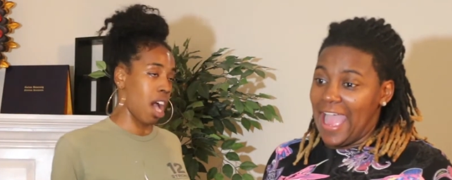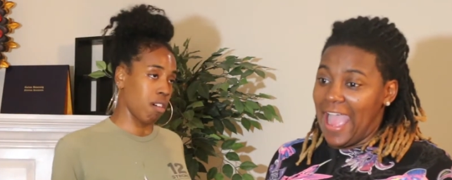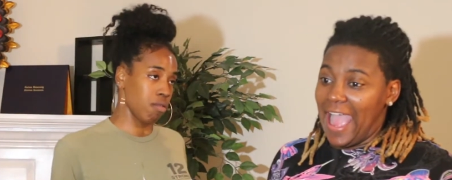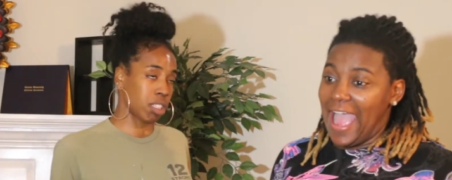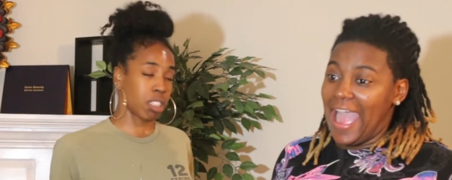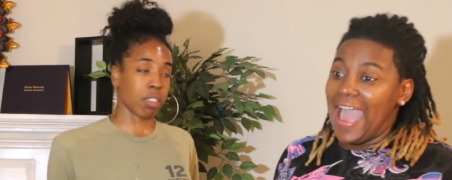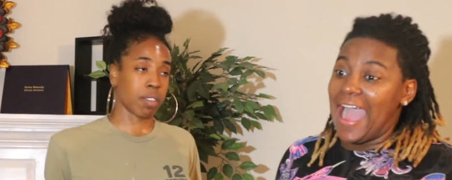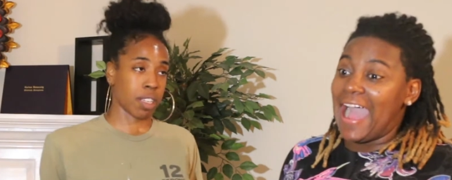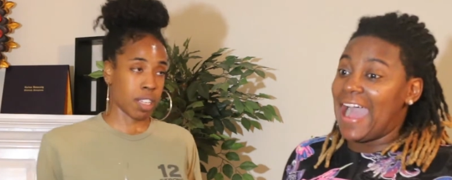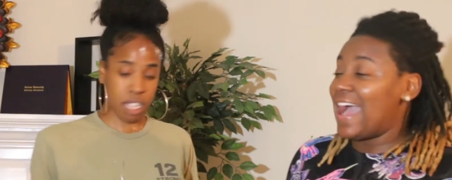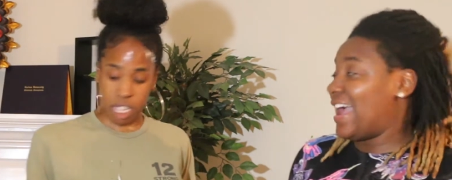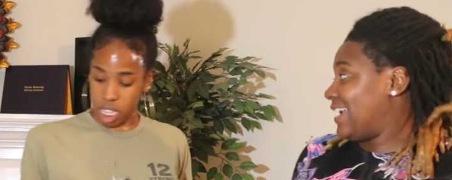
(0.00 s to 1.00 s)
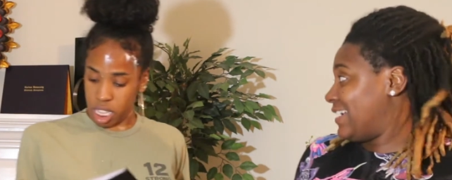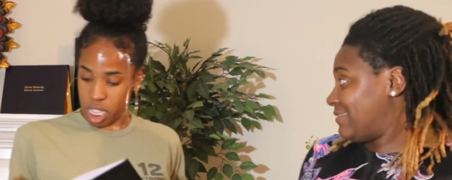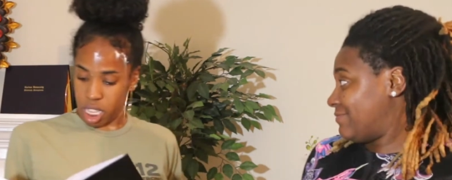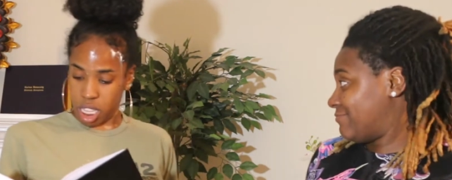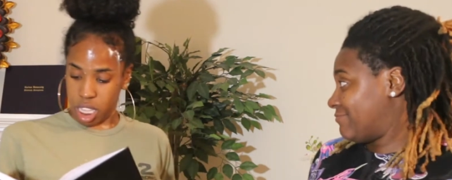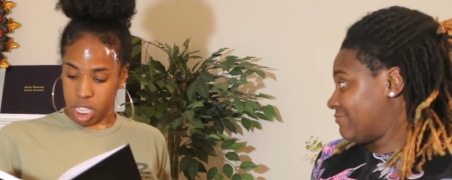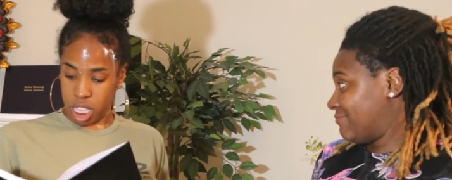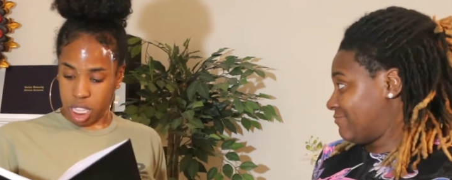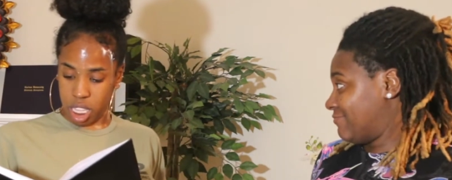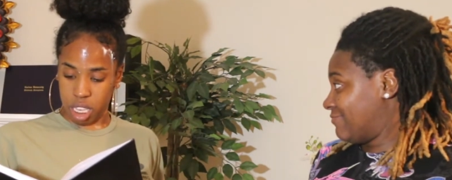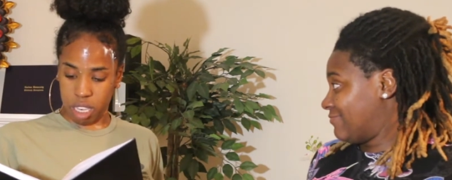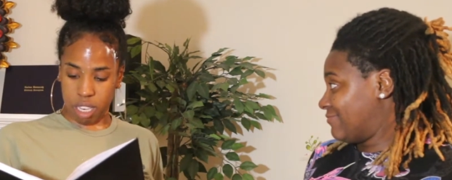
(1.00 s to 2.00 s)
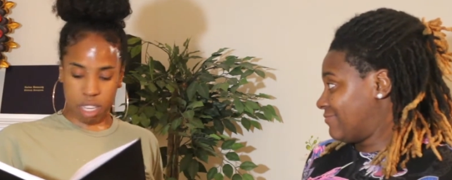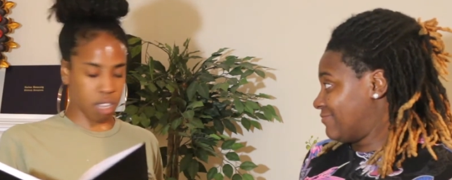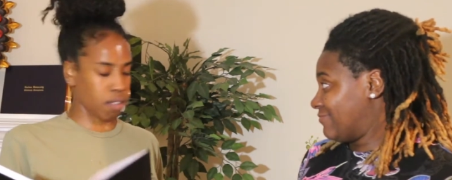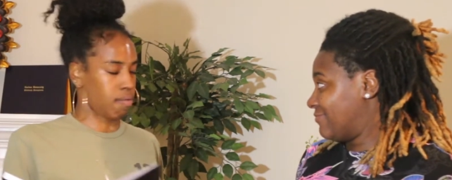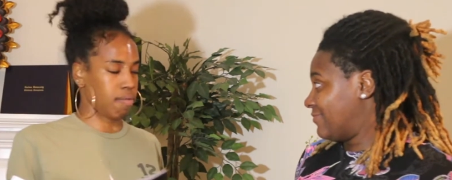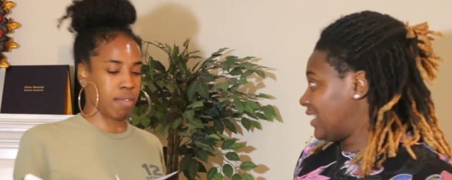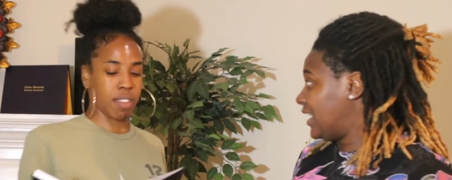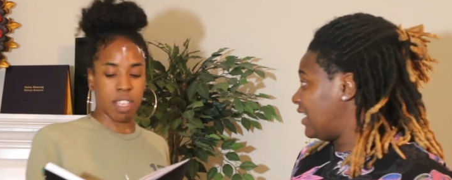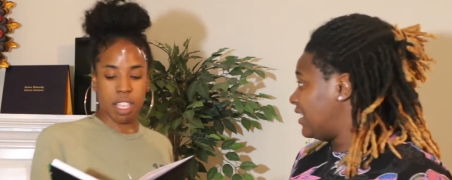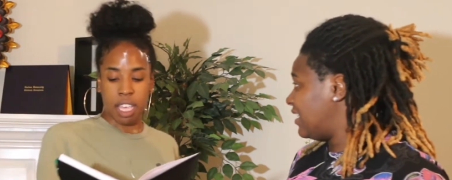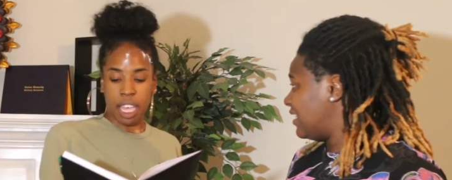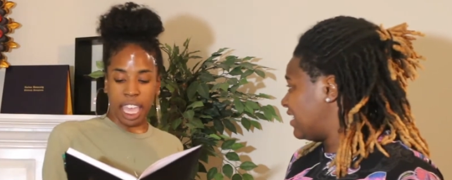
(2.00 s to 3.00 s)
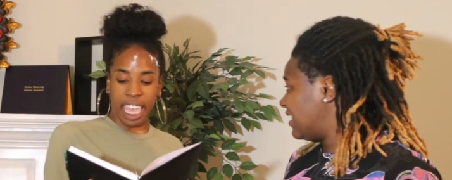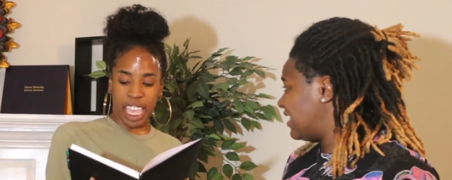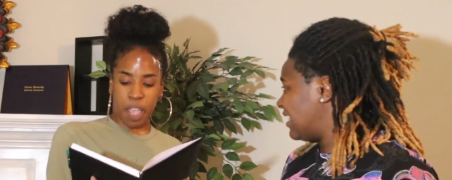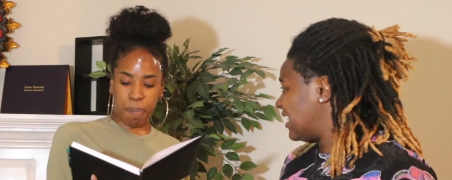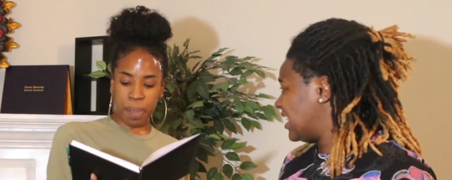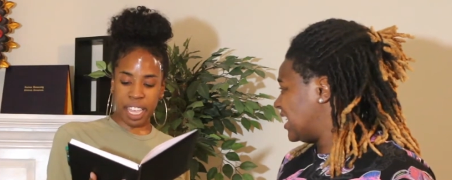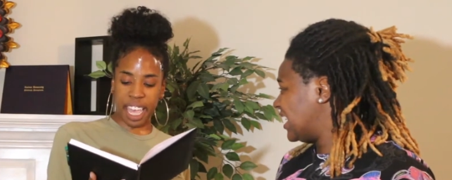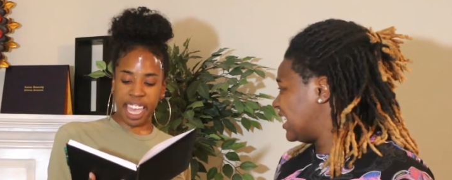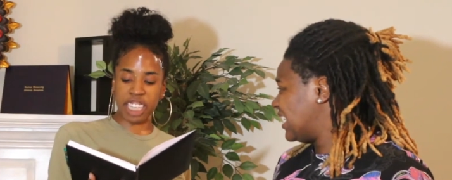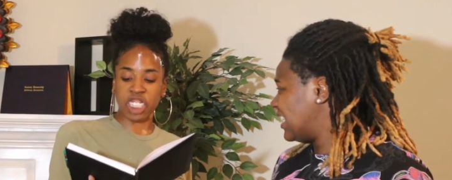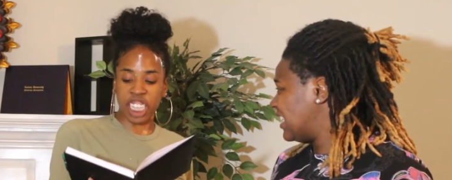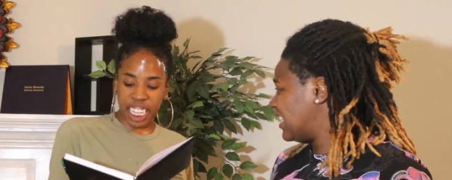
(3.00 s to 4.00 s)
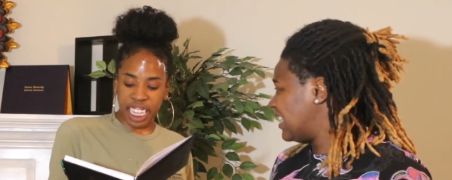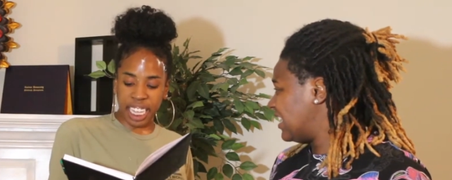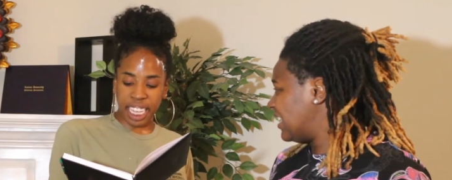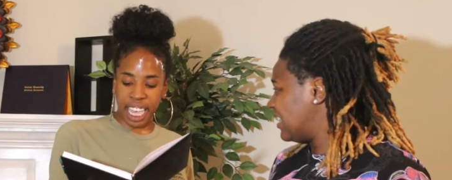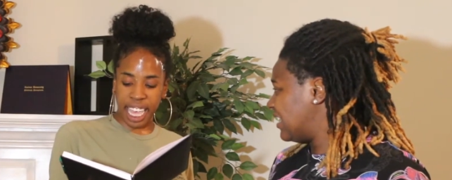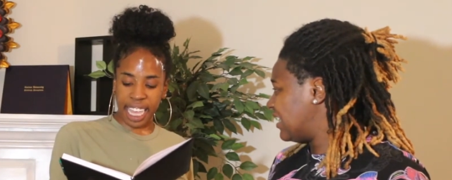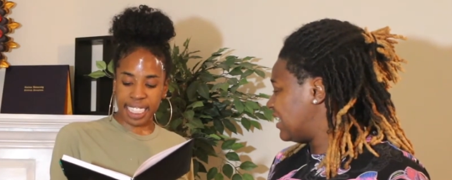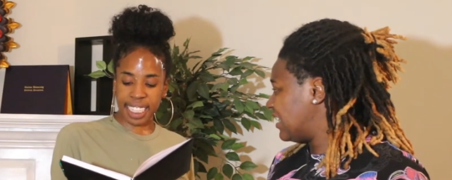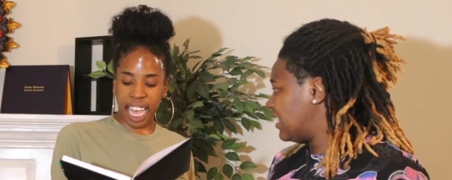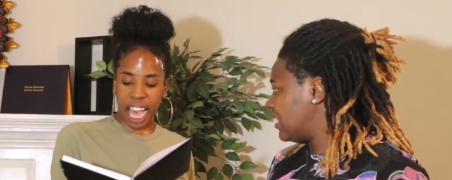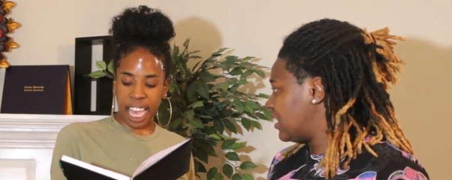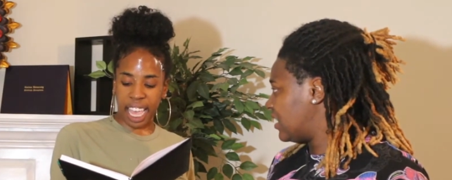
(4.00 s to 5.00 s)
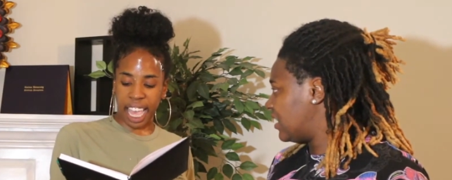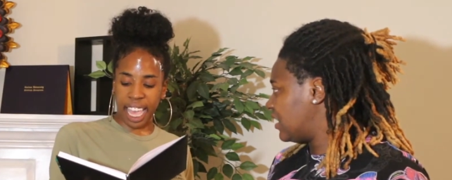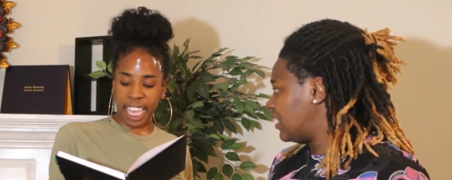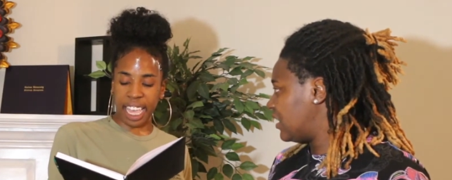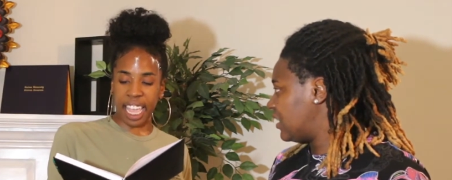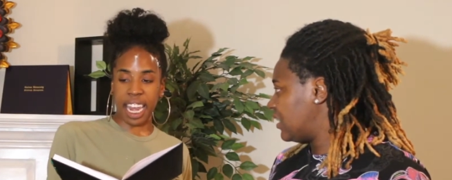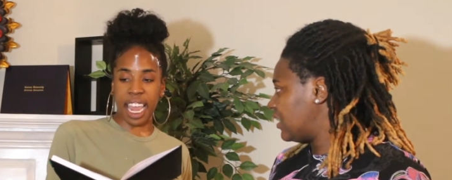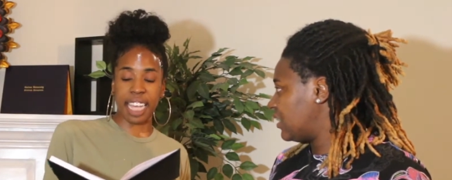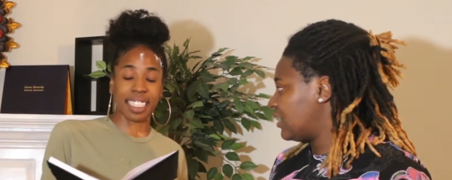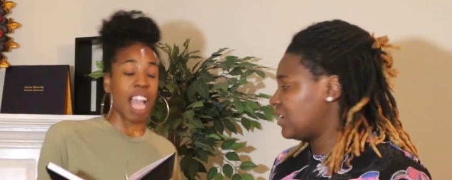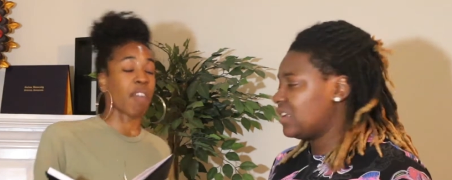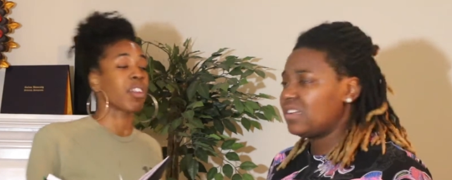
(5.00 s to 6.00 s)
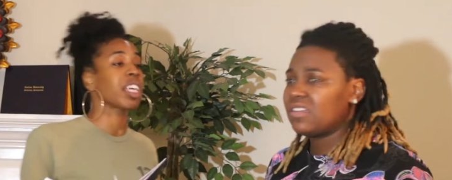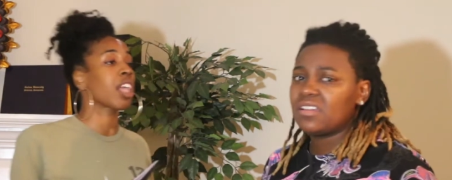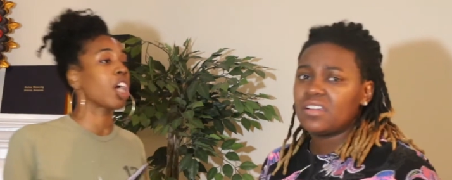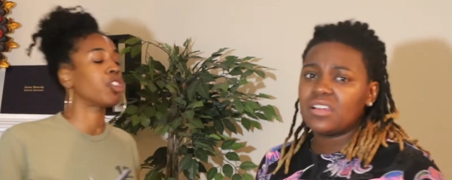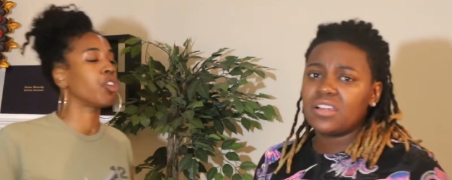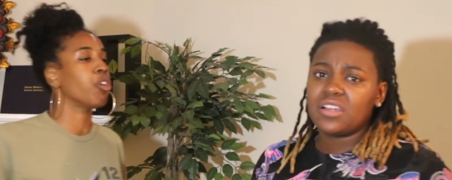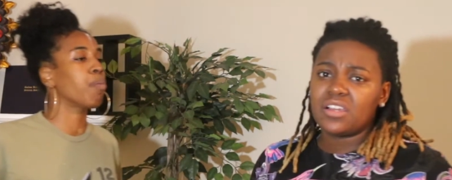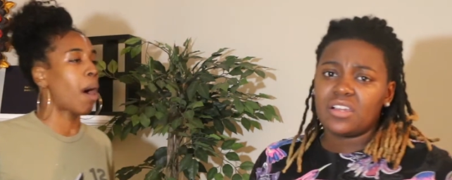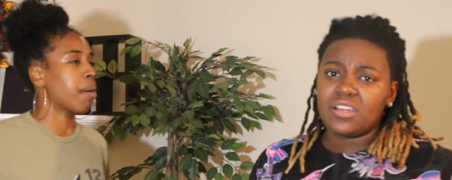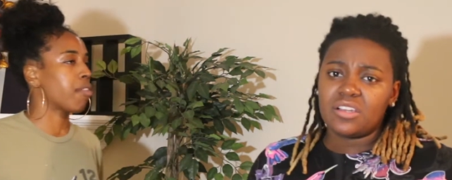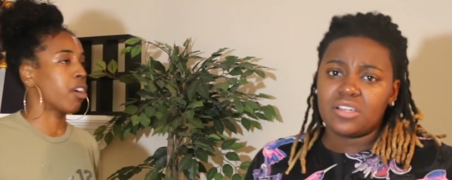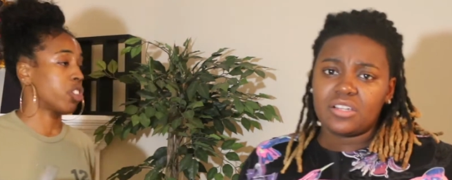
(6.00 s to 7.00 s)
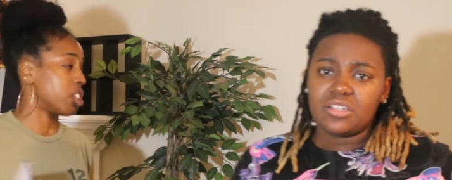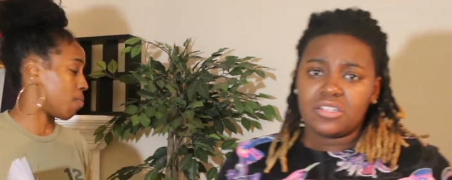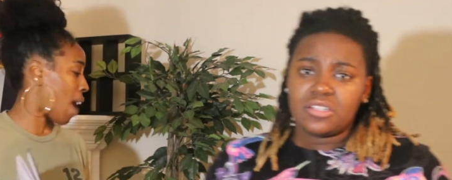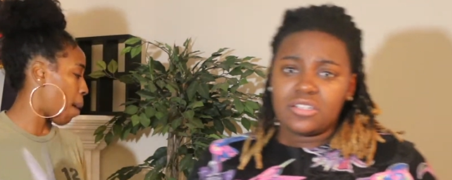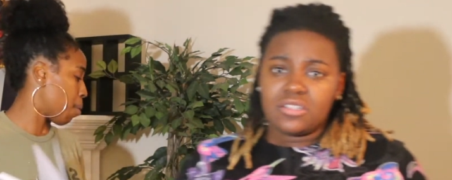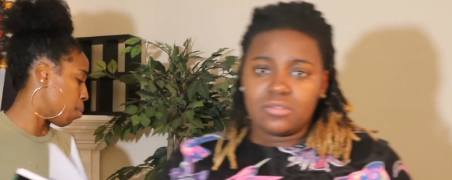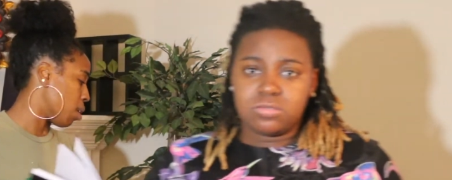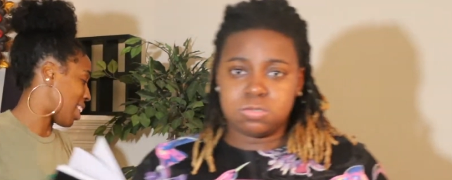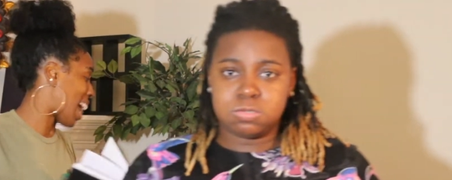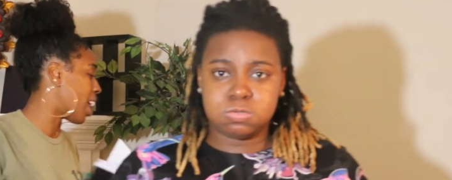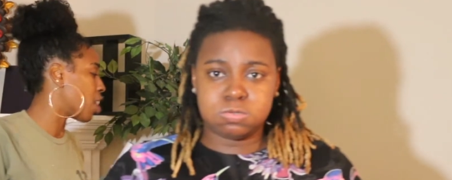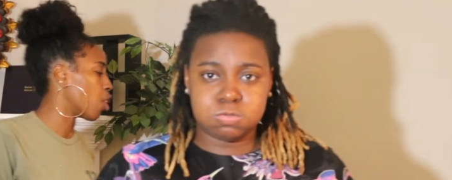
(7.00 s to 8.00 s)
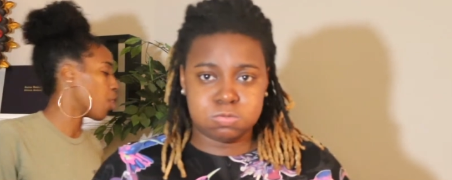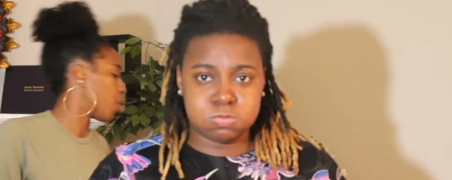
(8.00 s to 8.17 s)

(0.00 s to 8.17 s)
Speaker 1: now. I. No. E. E P H E S I A N S. I really thought you knew Bible verse, Bible books. I didn't know